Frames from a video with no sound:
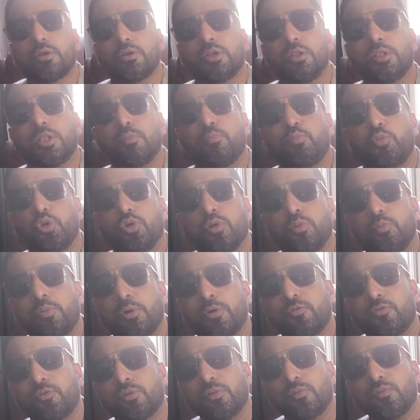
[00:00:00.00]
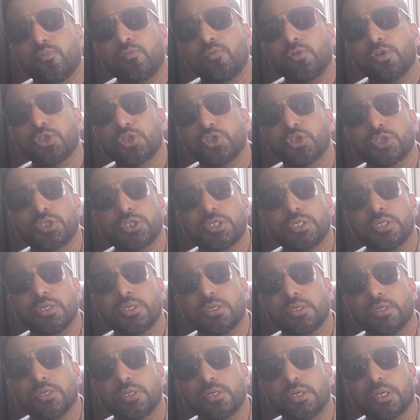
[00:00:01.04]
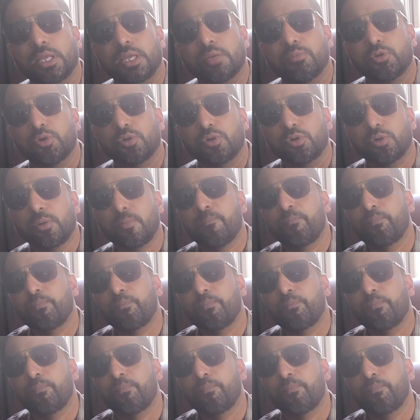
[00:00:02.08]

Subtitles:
the pure perfume version came out.